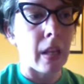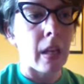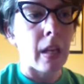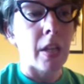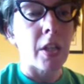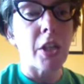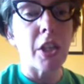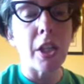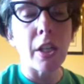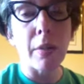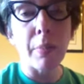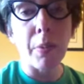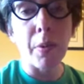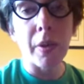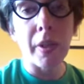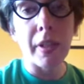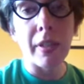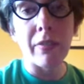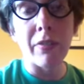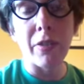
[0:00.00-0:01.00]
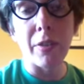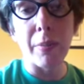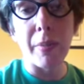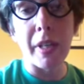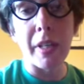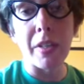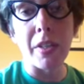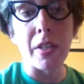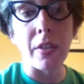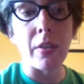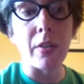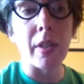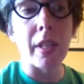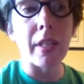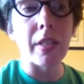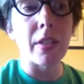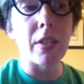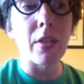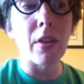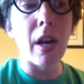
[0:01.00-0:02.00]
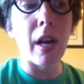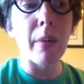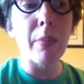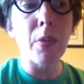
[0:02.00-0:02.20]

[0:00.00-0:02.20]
SharePoint information. Okay, so